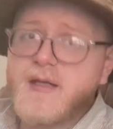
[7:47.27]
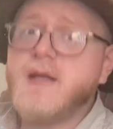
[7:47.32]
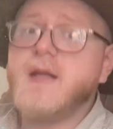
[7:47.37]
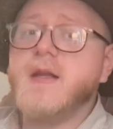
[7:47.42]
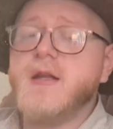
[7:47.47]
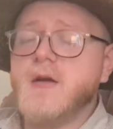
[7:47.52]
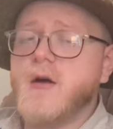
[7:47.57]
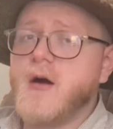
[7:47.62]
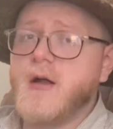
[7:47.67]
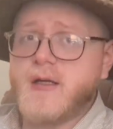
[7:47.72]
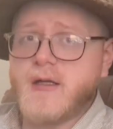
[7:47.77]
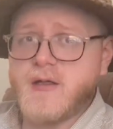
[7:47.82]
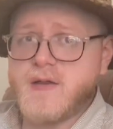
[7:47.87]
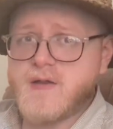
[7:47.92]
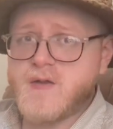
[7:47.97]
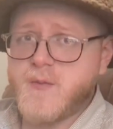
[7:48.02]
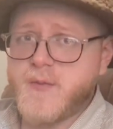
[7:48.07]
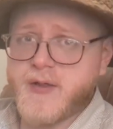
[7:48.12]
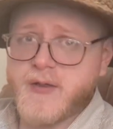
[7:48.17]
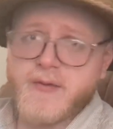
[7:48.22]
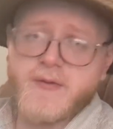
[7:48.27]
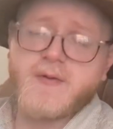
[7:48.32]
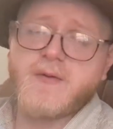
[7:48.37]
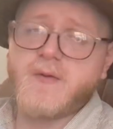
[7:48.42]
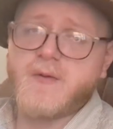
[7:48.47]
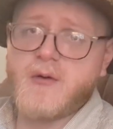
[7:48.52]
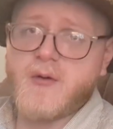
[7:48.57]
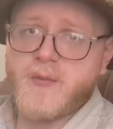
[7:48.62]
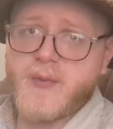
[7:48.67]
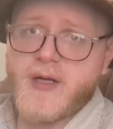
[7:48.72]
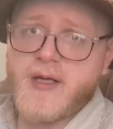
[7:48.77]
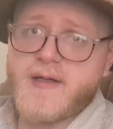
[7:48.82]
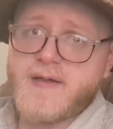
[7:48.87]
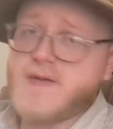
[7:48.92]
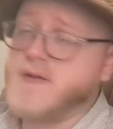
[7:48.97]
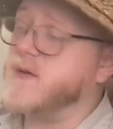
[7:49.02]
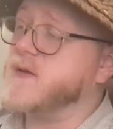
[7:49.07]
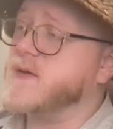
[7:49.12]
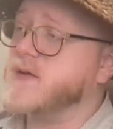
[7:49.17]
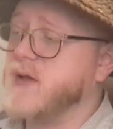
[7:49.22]
get an audience built or a
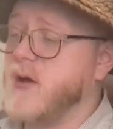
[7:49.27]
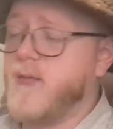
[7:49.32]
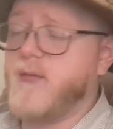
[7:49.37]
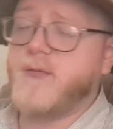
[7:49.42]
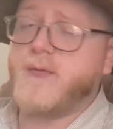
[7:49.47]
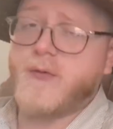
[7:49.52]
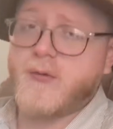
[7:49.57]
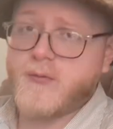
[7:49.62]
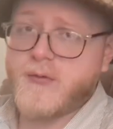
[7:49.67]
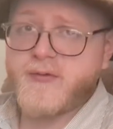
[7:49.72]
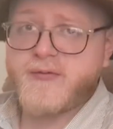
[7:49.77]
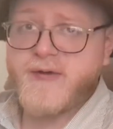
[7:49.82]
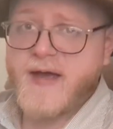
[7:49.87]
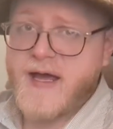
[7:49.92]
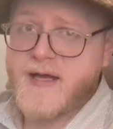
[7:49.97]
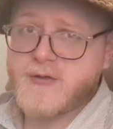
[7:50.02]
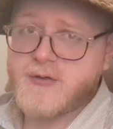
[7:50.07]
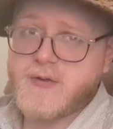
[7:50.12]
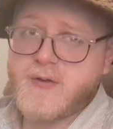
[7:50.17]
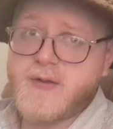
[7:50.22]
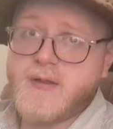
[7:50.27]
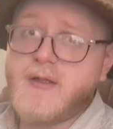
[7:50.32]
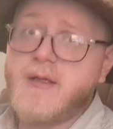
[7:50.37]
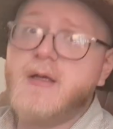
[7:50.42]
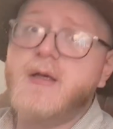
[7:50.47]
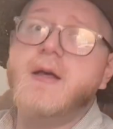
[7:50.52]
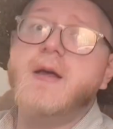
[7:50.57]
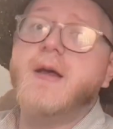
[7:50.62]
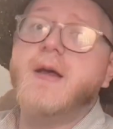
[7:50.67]
buzz in some form or fashion,